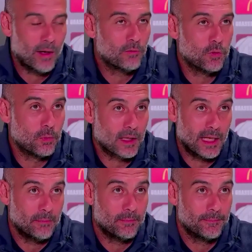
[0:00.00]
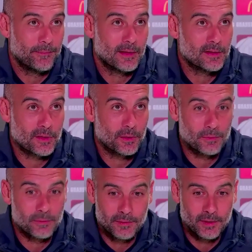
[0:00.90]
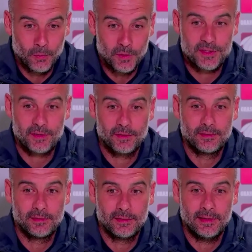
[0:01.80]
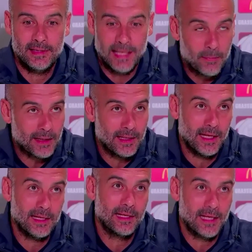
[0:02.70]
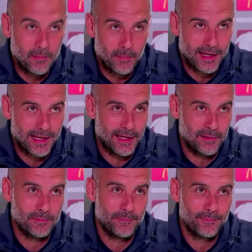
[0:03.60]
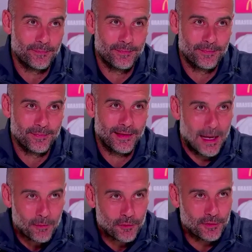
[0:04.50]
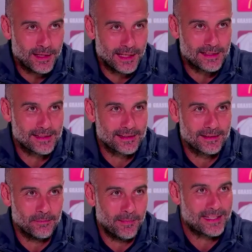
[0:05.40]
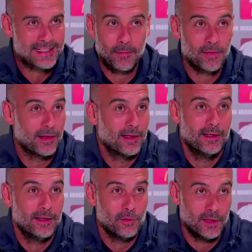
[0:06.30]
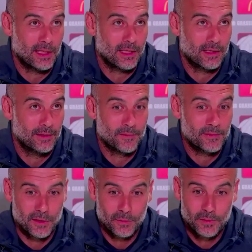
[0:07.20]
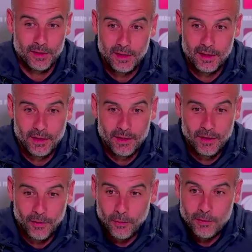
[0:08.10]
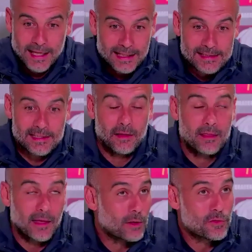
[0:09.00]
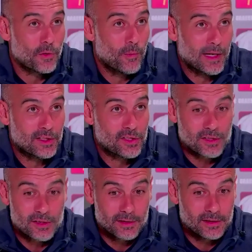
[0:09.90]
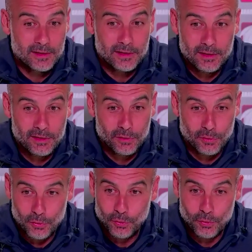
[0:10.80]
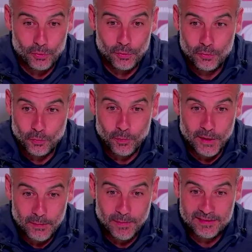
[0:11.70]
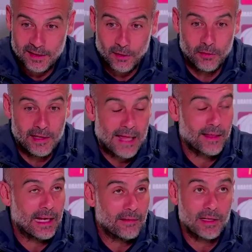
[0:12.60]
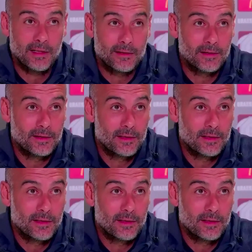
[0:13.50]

one football game. So it was day by day, game by game, every 3 days, make something unique. So only I can say thank you so much to bring Barcelona another level,